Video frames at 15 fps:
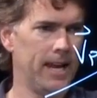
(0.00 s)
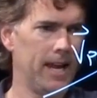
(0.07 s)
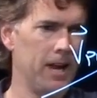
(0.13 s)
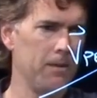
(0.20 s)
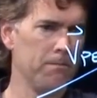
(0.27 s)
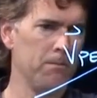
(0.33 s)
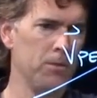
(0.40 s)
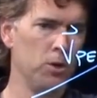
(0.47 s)
and
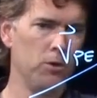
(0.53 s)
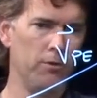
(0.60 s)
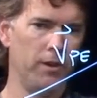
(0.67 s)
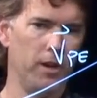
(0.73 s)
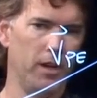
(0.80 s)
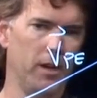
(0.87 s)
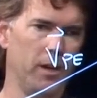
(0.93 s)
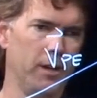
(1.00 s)
I move
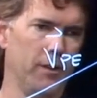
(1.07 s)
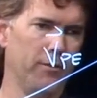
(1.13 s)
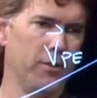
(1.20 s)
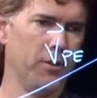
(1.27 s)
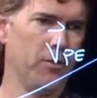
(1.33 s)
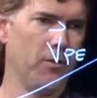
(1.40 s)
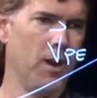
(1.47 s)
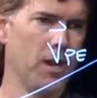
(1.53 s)
it in a
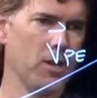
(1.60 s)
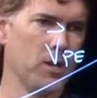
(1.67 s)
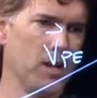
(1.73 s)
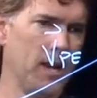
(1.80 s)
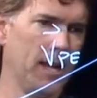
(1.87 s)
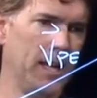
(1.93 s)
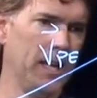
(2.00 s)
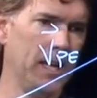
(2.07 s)
different
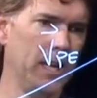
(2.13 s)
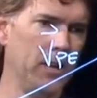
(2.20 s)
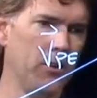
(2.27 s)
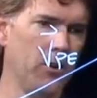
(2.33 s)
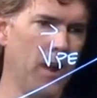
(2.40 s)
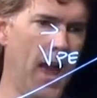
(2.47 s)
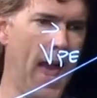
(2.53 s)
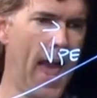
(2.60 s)
direction, I can
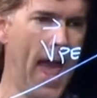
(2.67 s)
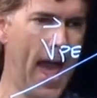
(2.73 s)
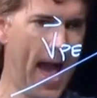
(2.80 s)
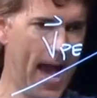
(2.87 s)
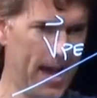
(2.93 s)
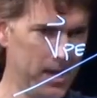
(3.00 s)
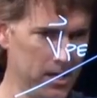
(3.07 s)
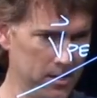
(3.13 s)
either
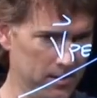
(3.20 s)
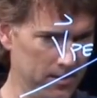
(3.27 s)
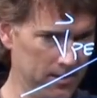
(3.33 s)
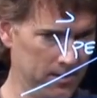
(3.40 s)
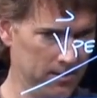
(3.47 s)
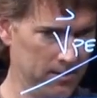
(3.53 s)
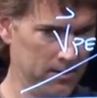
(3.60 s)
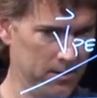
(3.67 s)
add it
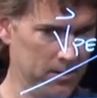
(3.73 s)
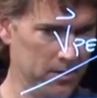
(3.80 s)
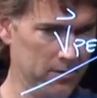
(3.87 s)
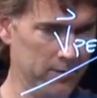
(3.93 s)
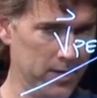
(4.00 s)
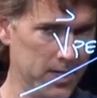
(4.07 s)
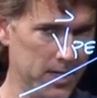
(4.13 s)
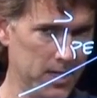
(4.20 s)
to
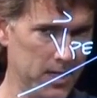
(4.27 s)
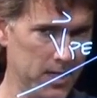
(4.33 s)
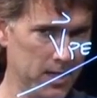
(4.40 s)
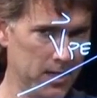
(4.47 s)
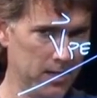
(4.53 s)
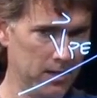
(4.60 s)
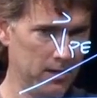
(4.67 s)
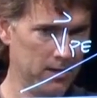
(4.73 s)

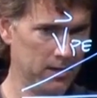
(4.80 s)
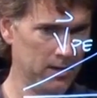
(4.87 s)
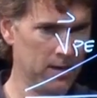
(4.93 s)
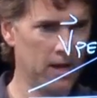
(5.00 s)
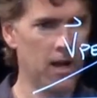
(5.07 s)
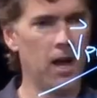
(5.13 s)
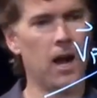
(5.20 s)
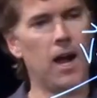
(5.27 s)
VTE
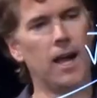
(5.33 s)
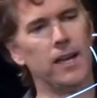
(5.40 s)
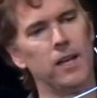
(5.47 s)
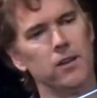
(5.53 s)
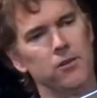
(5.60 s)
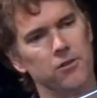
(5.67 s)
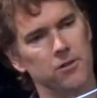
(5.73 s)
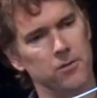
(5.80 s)
I
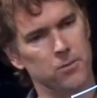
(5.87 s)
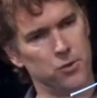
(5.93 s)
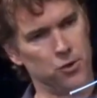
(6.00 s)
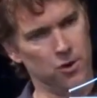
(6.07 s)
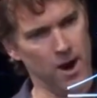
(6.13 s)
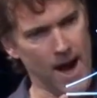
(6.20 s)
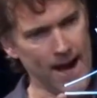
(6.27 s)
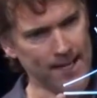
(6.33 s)
can
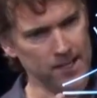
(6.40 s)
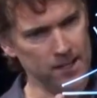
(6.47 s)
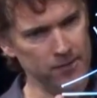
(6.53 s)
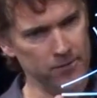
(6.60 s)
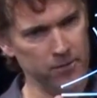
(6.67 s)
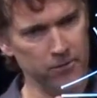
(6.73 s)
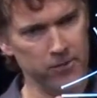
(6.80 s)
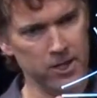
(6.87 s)
subtract
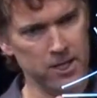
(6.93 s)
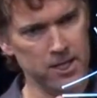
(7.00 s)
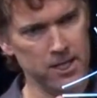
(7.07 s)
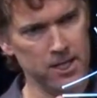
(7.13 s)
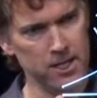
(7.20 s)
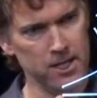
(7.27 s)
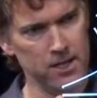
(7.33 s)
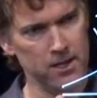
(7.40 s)
it from
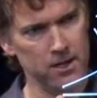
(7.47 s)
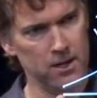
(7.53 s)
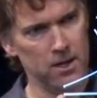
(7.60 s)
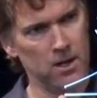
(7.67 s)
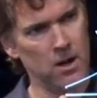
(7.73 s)
VTE,